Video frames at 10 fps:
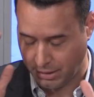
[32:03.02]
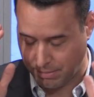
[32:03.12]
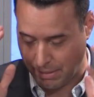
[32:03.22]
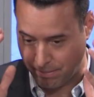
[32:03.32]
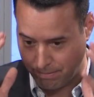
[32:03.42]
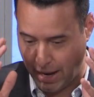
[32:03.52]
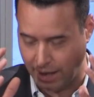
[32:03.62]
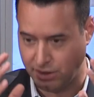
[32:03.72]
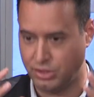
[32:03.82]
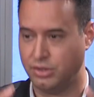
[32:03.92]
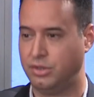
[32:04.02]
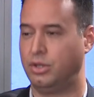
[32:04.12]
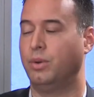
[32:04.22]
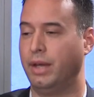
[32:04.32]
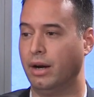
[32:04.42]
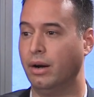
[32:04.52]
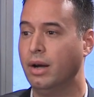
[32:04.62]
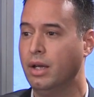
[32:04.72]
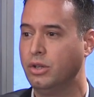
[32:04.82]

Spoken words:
like, my mind is just so there.